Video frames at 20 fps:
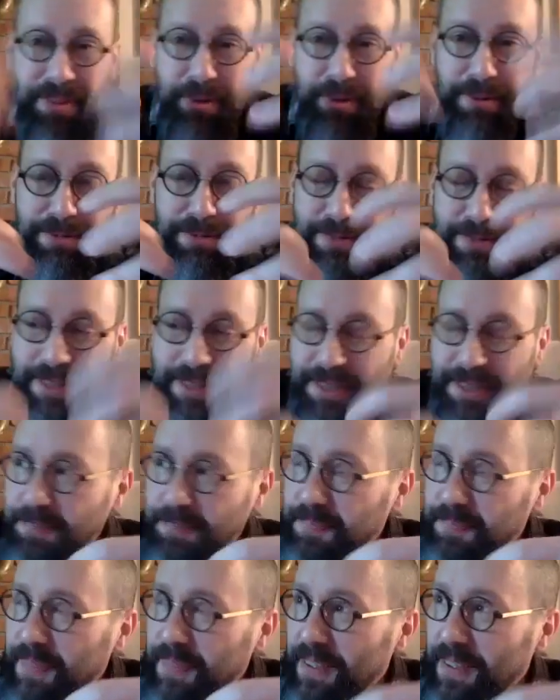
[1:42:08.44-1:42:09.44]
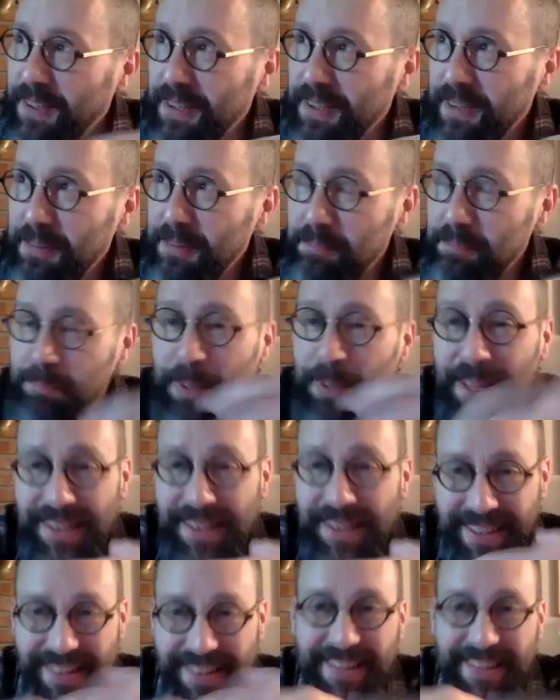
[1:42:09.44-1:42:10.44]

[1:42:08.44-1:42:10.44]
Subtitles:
of pin it,